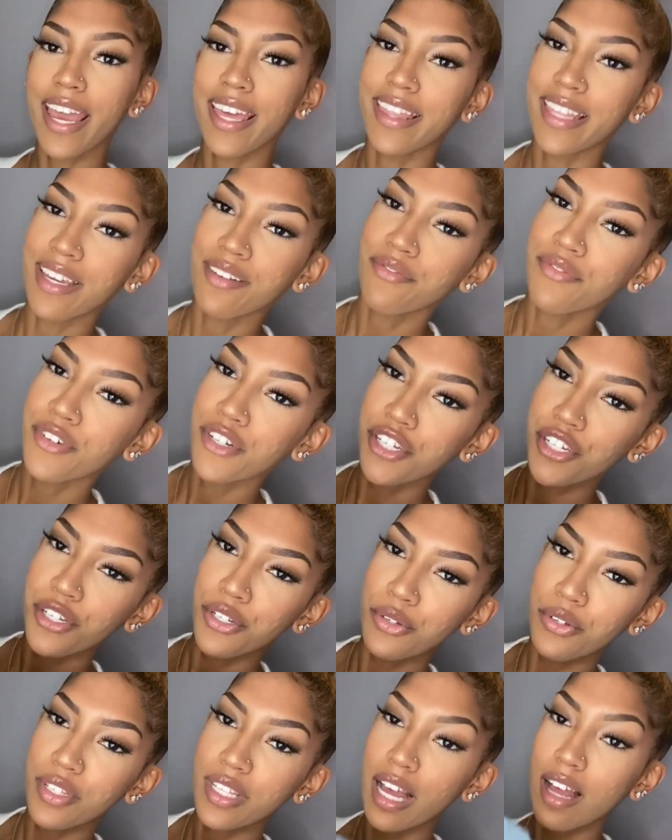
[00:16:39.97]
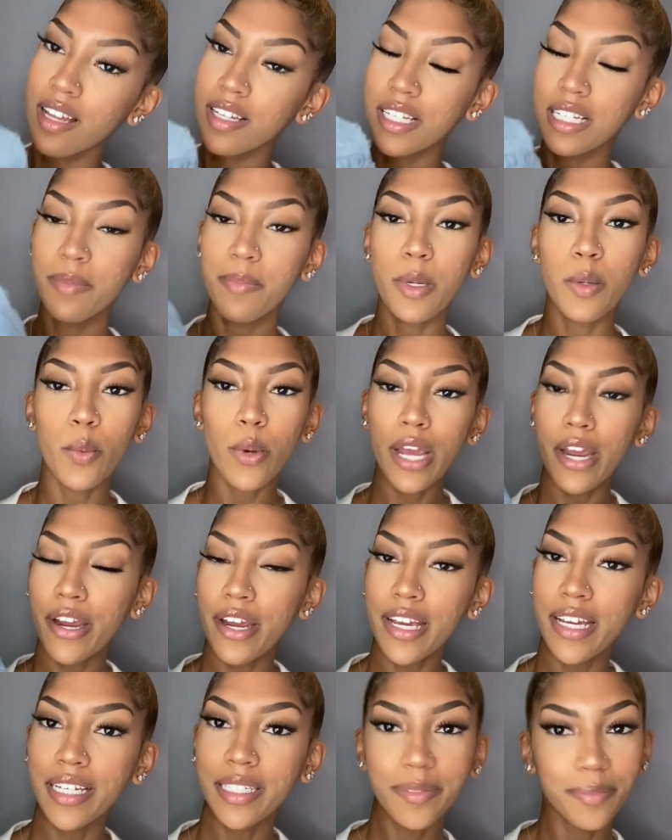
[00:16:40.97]
And then for shoes, I'll just be
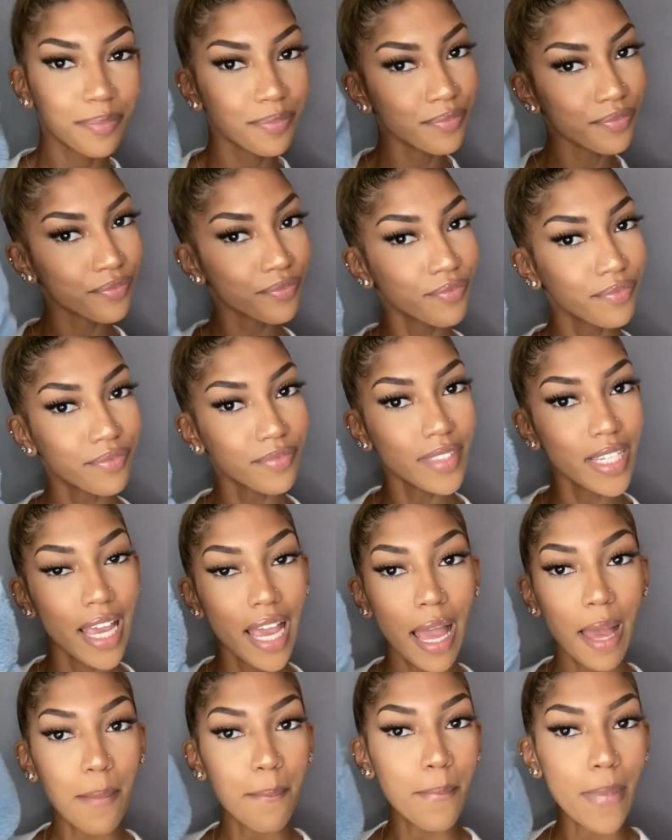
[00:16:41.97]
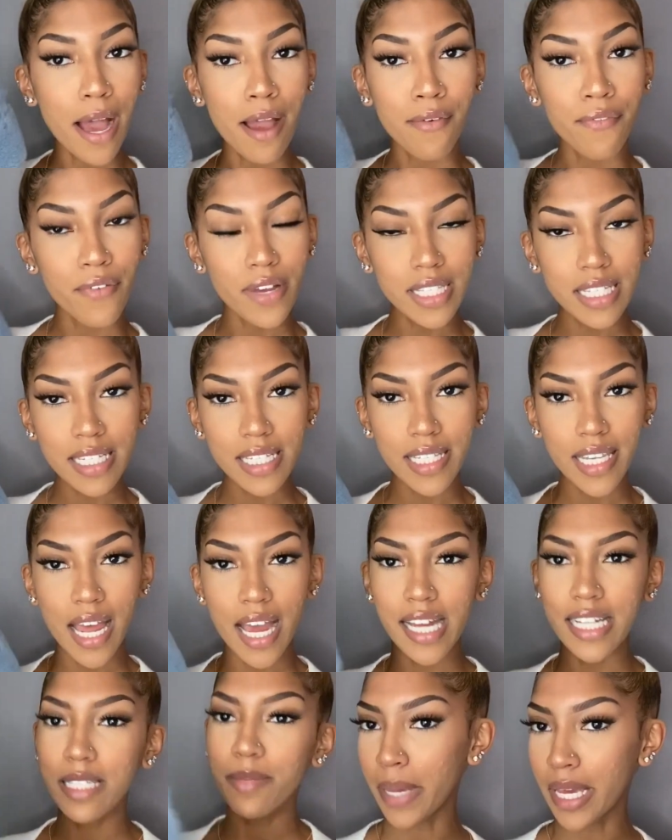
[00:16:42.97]
wearing my fuzzy
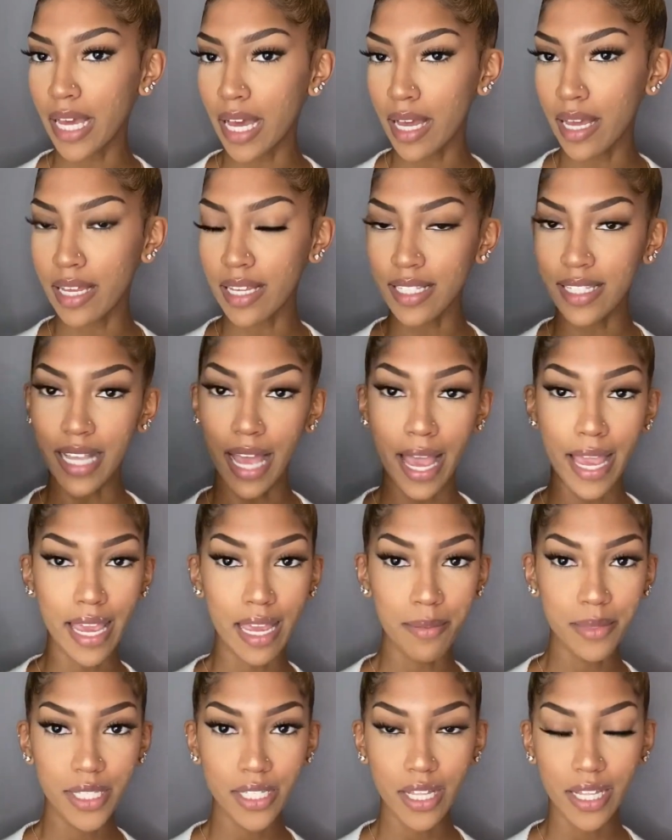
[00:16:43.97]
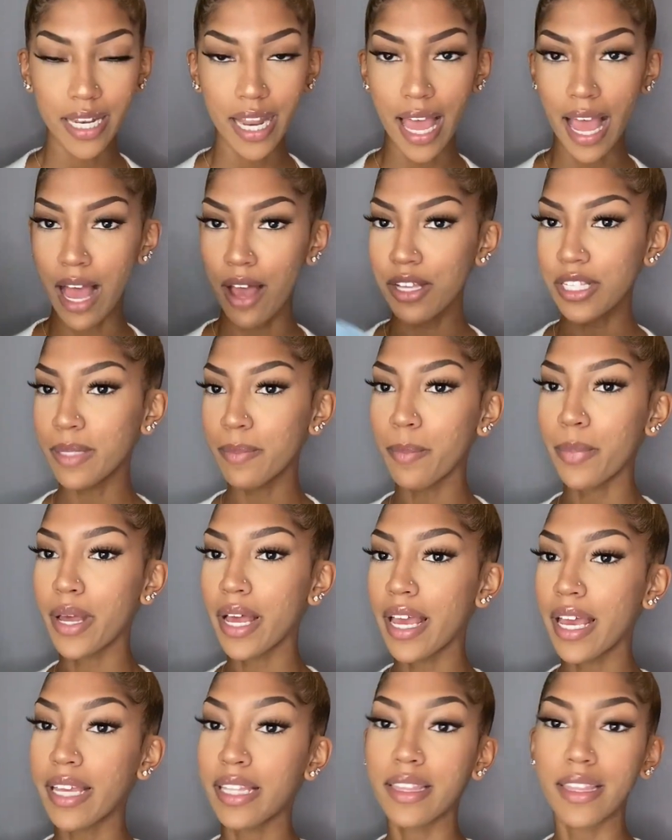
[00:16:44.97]
slides because I am still in the house,
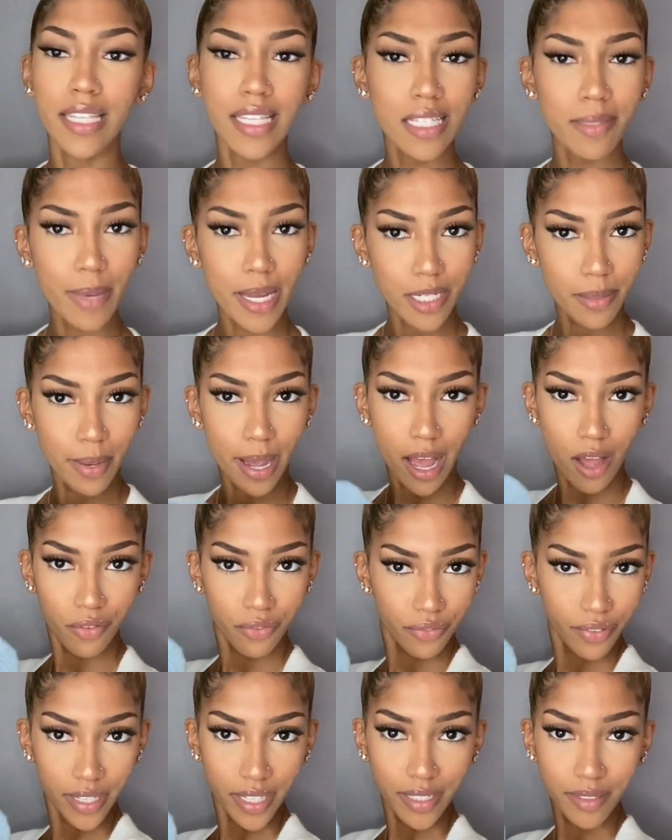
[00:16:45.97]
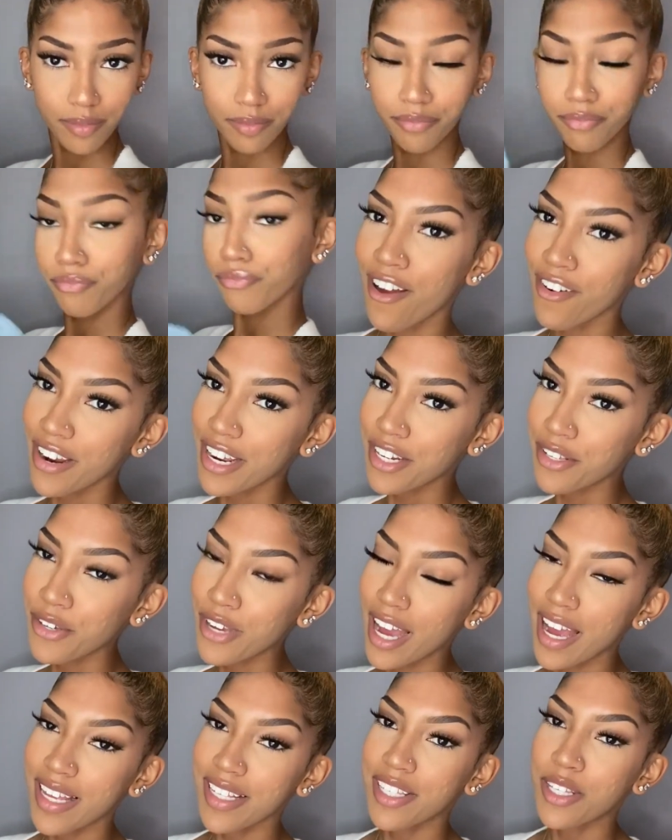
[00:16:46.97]
but these match my outfit. Alright you
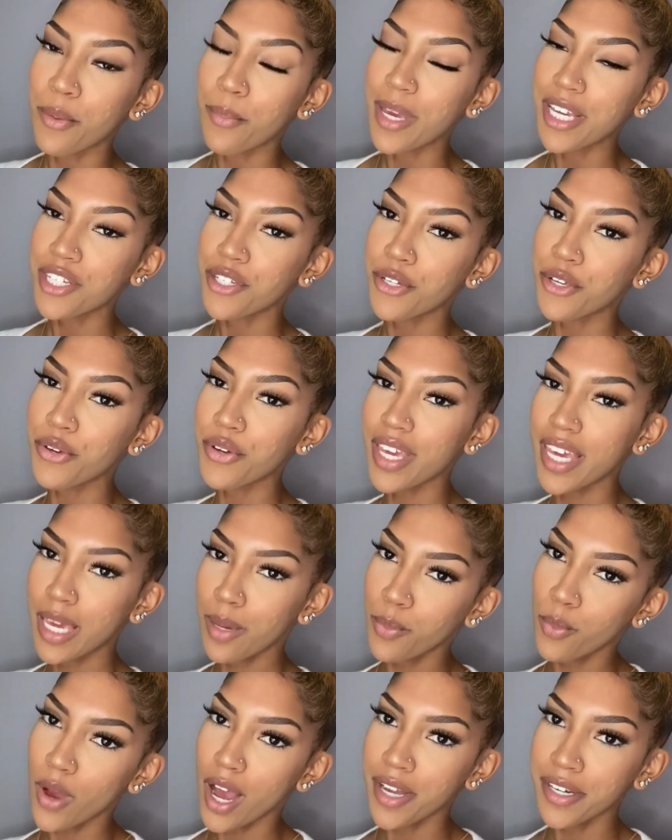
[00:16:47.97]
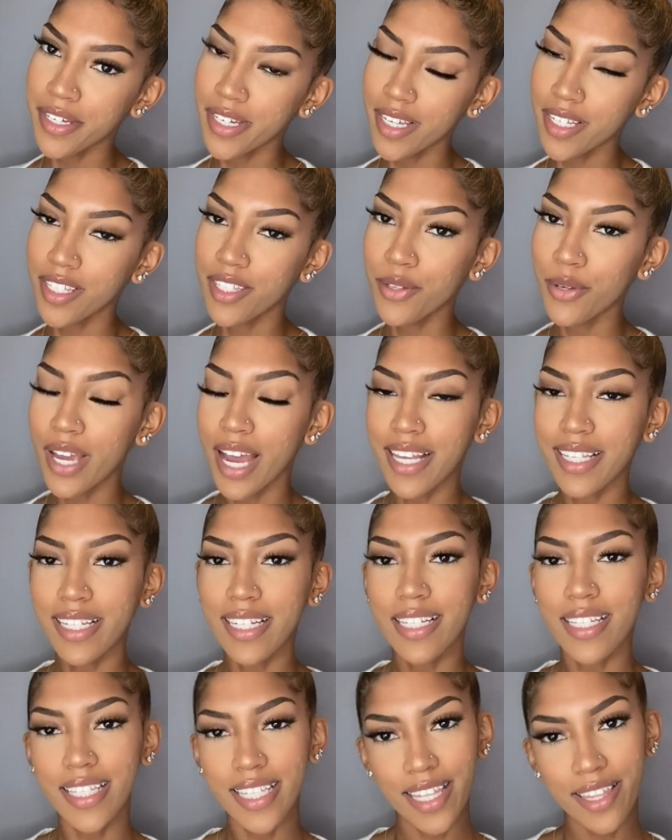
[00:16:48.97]
guys, so make sure you keep watching so you guys
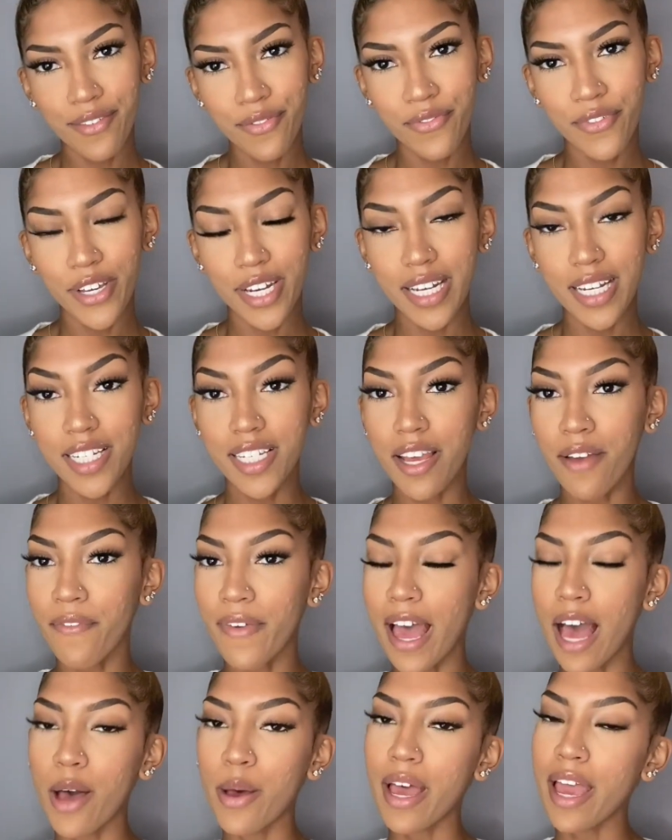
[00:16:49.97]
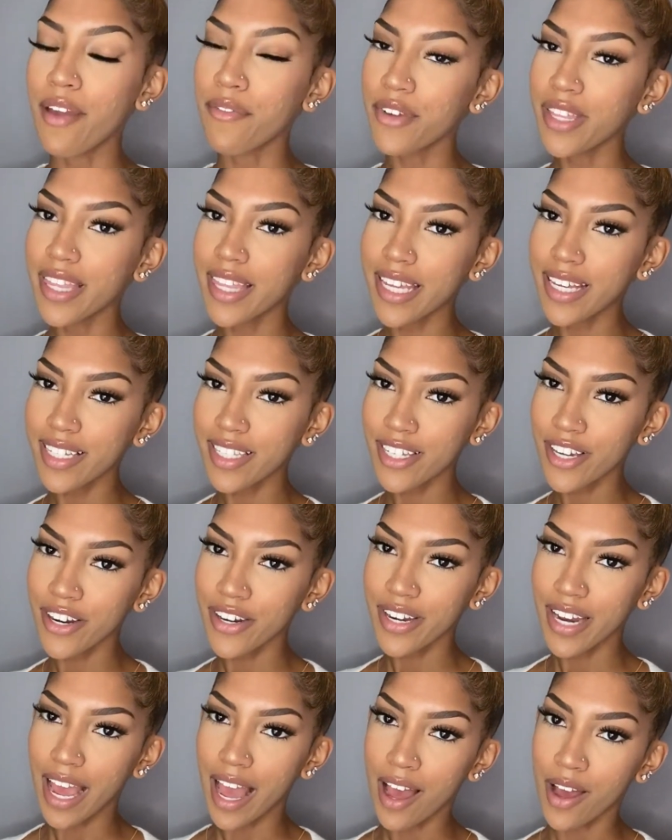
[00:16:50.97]
can see the footage of how everything
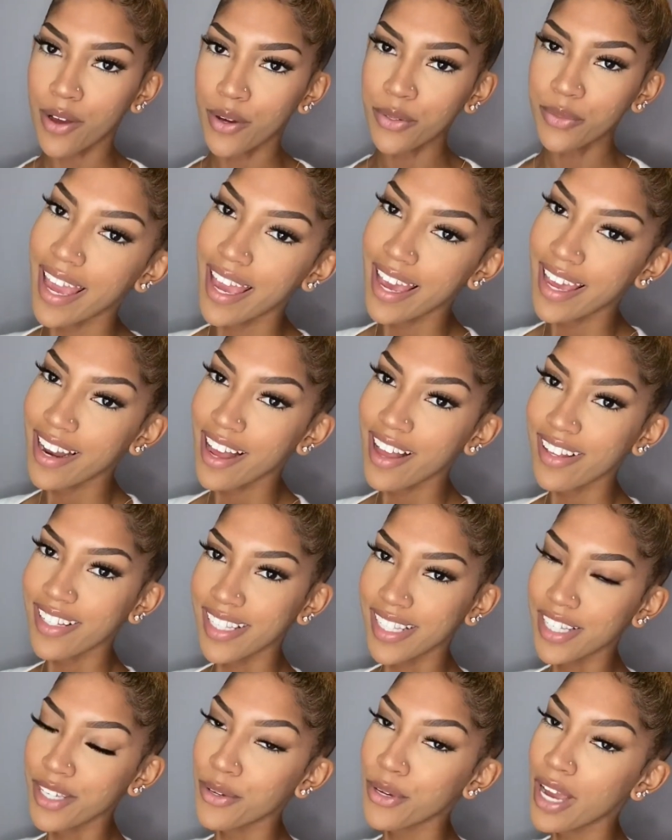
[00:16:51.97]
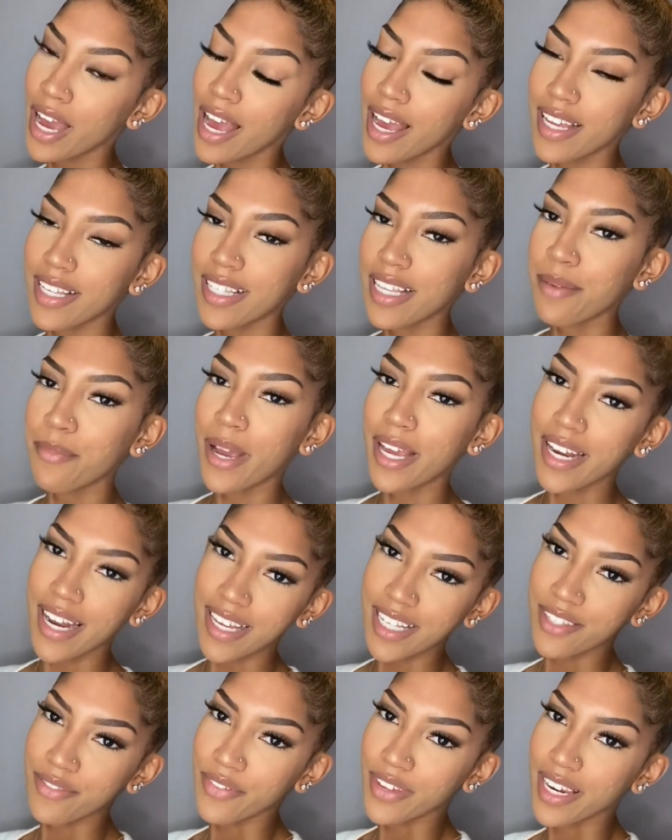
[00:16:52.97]
turned out, and I'll see you guys in my
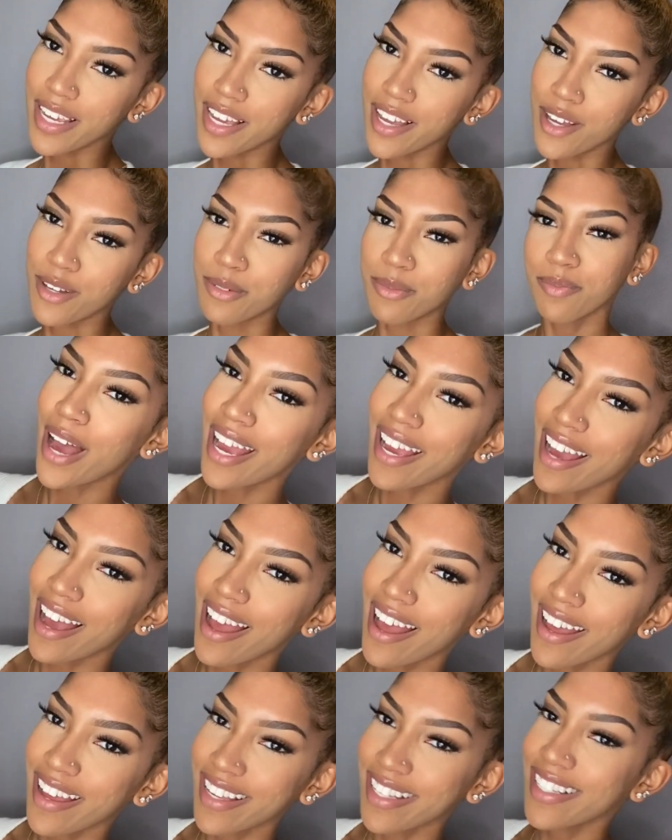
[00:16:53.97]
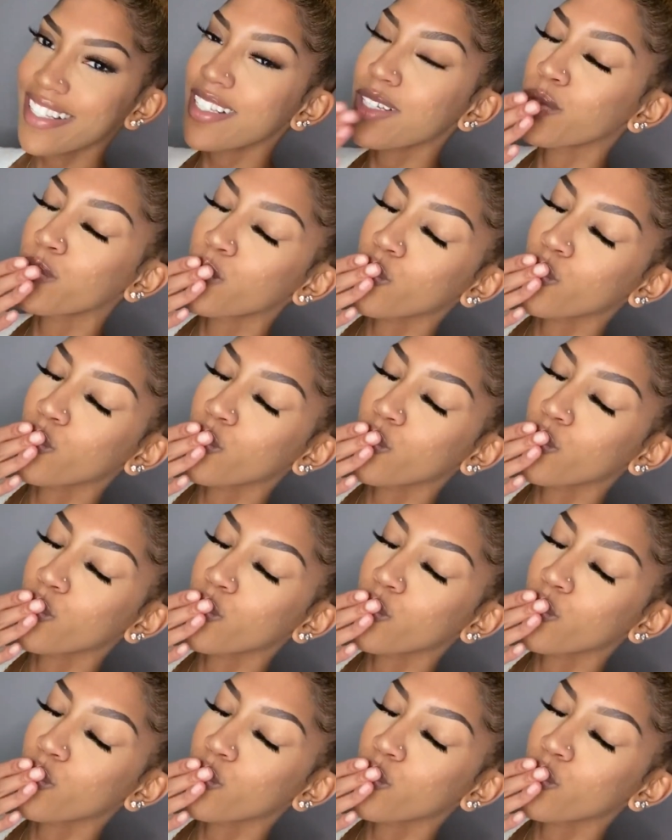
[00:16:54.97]
next video. Bye guys!